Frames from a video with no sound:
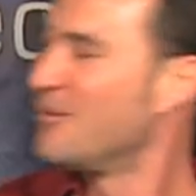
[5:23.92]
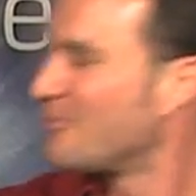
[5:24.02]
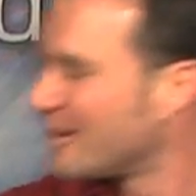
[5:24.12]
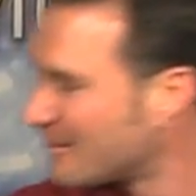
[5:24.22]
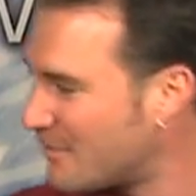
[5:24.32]

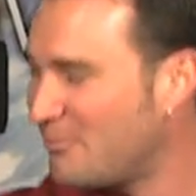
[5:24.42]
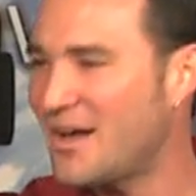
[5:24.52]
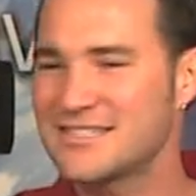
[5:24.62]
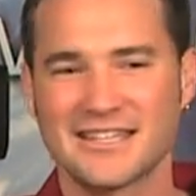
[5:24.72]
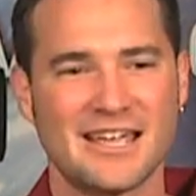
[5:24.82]
run a
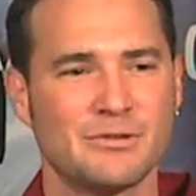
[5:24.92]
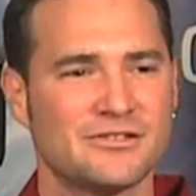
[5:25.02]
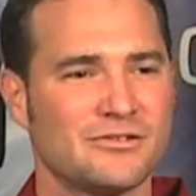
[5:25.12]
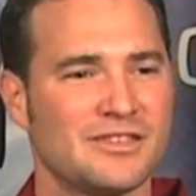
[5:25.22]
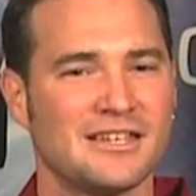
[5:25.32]
composite cable
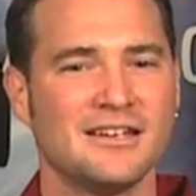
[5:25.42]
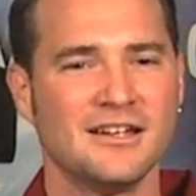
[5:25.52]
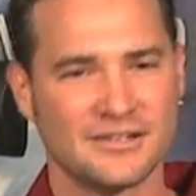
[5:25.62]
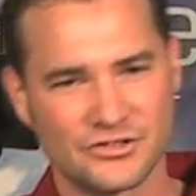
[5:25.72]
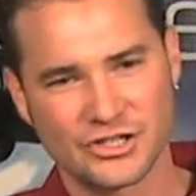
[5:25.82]
to the
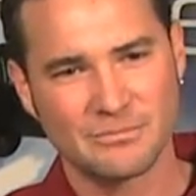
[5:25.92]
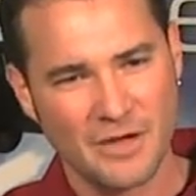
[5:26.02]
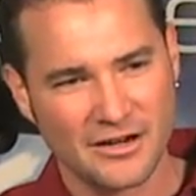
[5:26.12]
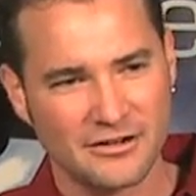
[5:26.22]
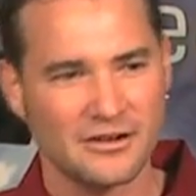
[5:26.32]
jib
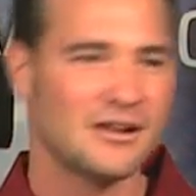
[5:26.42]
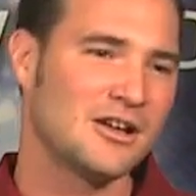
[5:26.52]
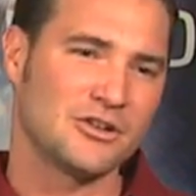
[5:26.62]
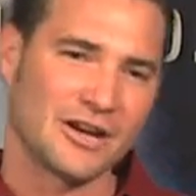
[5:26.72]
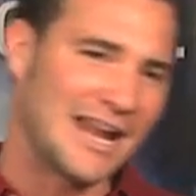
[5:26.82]
monitor,
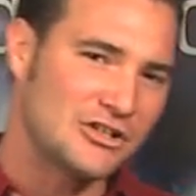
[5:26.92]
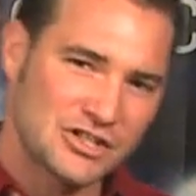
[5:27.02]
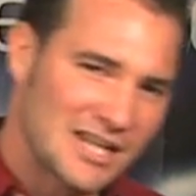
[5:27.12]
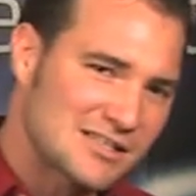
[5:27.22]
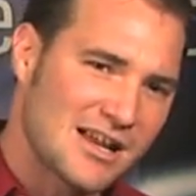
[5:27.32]
your
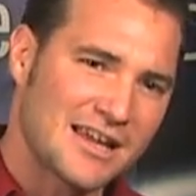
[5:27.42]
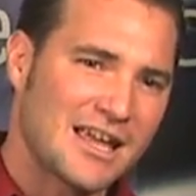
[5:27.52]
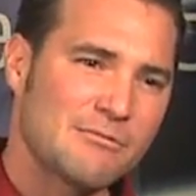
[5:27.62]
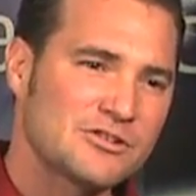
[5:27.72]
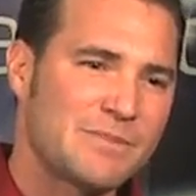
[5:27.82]
HD SDI
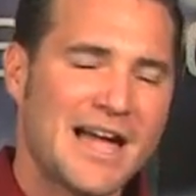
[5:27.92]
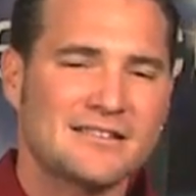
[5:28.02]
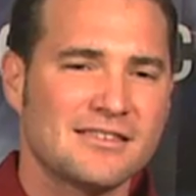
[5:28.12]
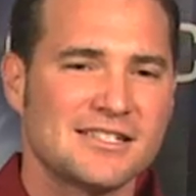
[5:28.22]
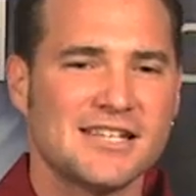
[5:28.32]
cable's back
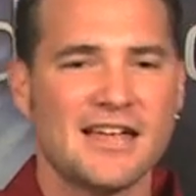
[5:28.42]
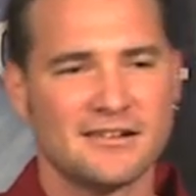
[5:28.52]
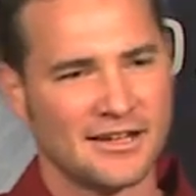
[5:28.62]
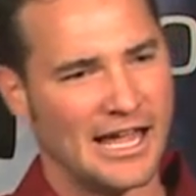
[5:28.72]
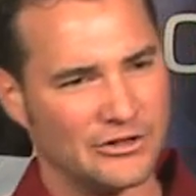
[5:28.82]
to the
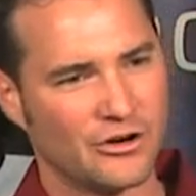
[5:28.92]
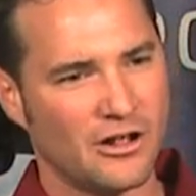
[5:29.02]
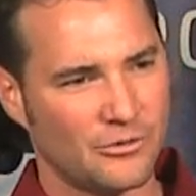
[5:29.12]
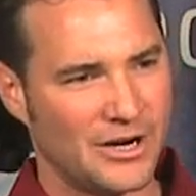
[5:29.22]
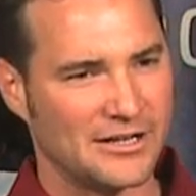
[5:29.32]
set, and you're
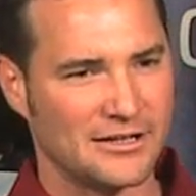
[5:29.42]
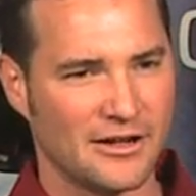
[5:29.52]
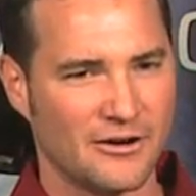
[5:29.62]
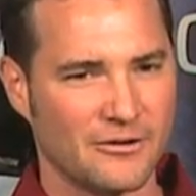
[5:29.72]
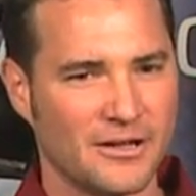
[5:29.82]
all ready to
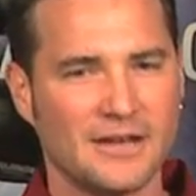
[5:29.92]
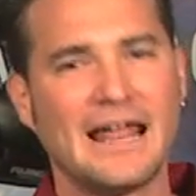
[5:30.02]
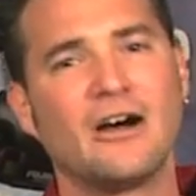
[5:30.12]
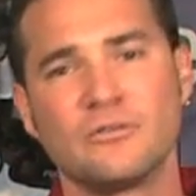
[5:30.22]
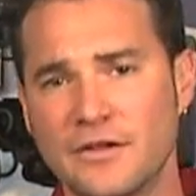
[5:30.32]
go.
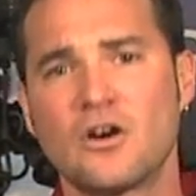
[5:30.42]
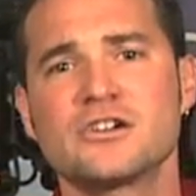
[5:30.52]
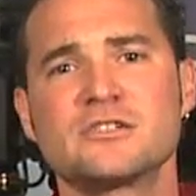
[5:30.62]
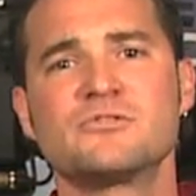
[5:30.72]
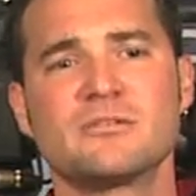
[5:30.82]
Now, there are
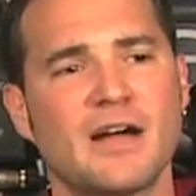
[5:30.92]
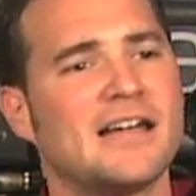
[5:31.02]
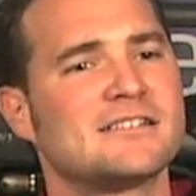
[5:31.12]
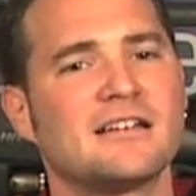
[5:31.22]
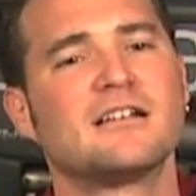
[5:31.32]
some jib
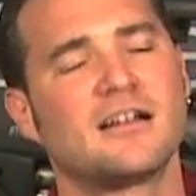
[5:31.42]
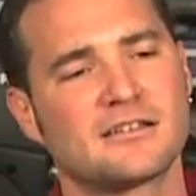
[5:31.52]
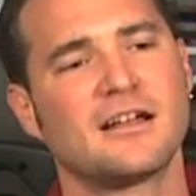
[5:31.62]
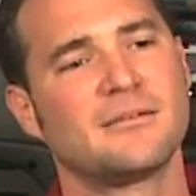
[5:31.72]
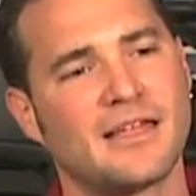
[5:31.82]
guys that, like,
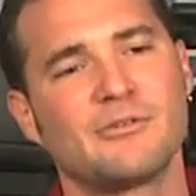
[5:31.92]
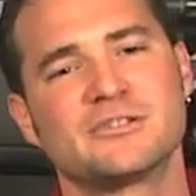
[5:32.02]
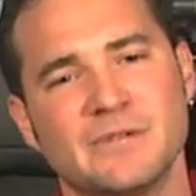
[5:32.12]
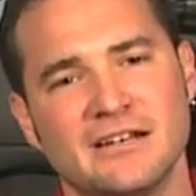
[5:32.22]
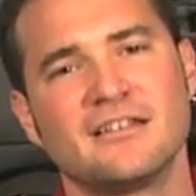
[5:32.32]
uh, that
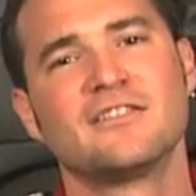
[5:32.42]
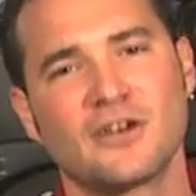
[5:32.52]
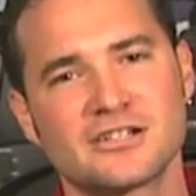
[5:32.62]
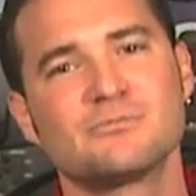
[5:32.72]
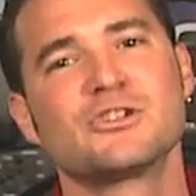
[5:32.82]
was mean. There
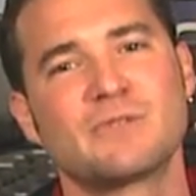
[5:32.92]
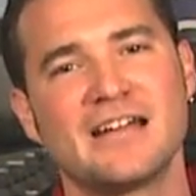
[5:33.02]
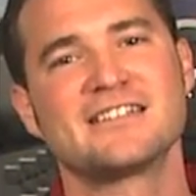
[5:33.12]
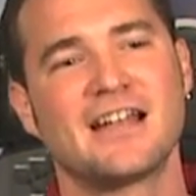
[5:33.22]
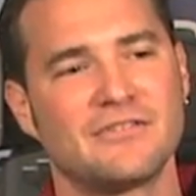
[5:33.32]
are some jib
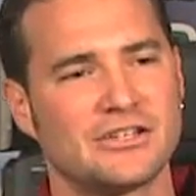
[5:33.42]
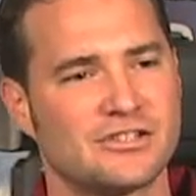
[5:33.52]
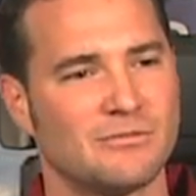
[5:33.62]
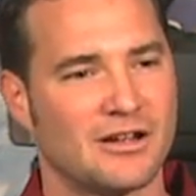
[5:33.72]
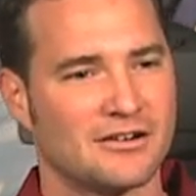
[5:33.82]
guys a, that have HD
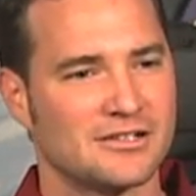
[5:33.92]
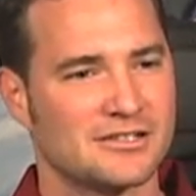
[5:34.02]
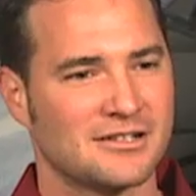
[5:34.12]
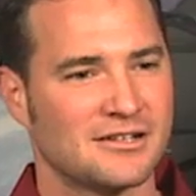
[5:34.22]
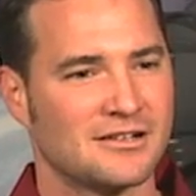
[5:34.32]
There's a ghost in
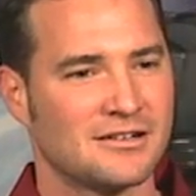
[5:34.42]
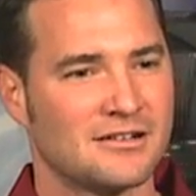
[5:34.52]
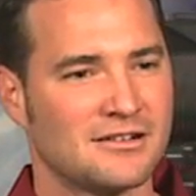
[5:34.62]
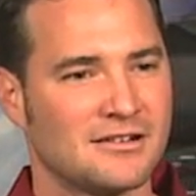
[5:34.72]
the studio.